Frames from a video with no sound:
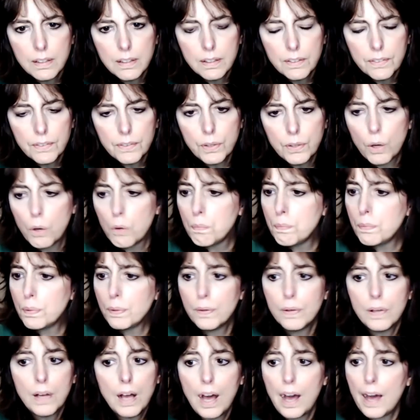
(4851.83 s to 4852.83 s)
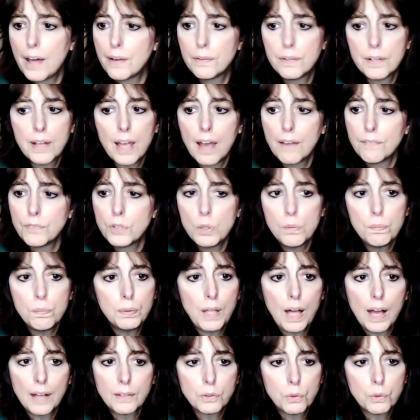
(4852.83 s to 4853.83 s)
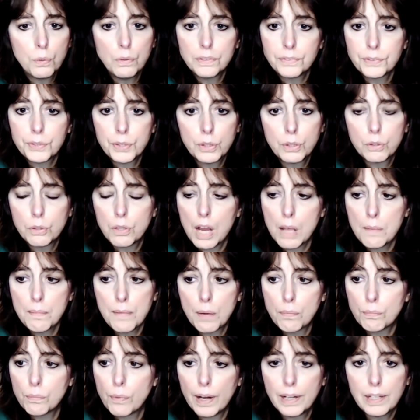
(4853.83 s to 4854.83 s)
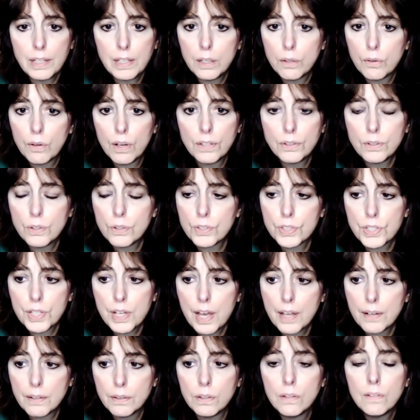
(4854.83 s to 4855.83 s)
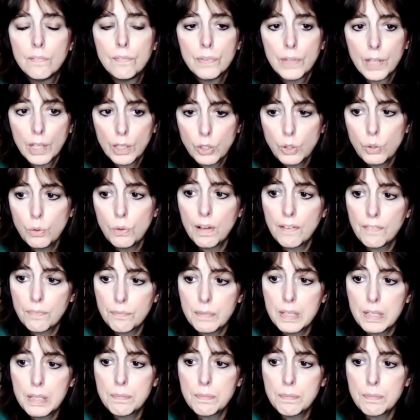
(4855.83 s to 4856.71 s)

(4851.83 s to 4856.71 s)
Nope. I don't have you blocked, Quilts in Crime. I'm right here on your channel. You have me